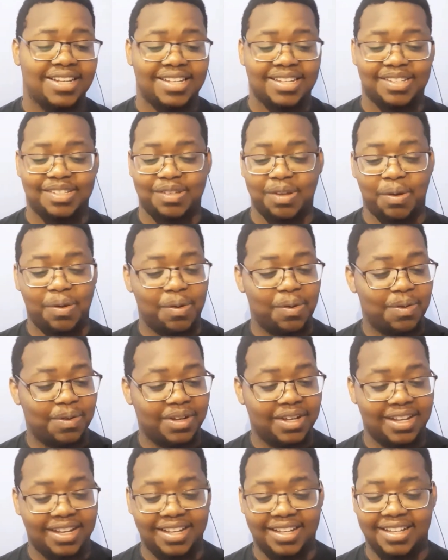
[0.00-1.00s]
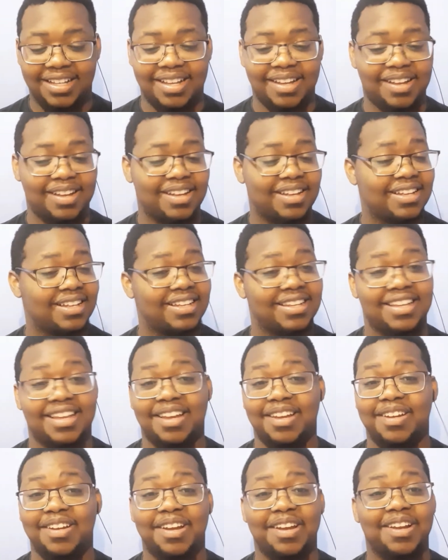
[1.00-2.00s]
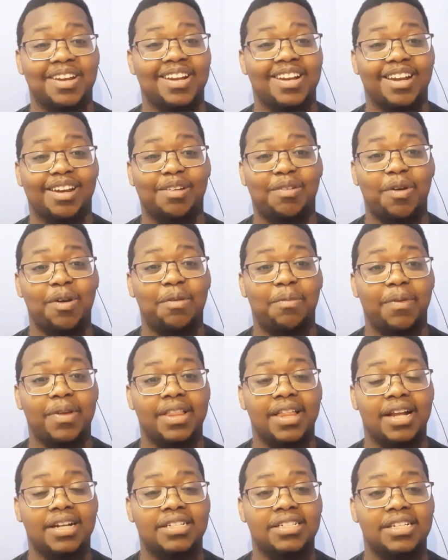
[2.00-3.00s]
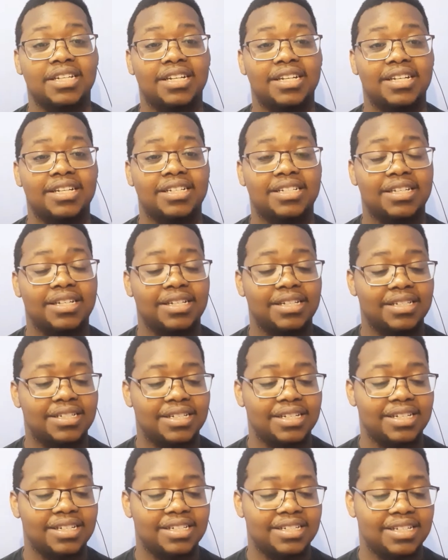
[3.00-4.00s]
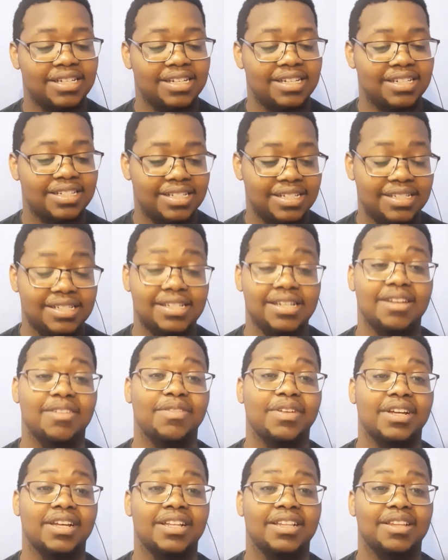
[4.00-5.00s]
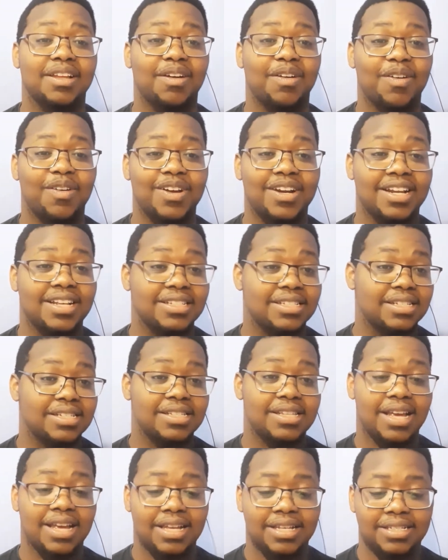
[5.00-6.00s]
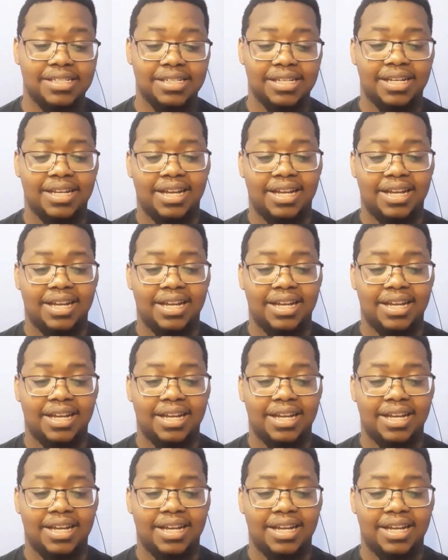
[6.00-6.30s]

So it could be that she's living in the hood, as he says,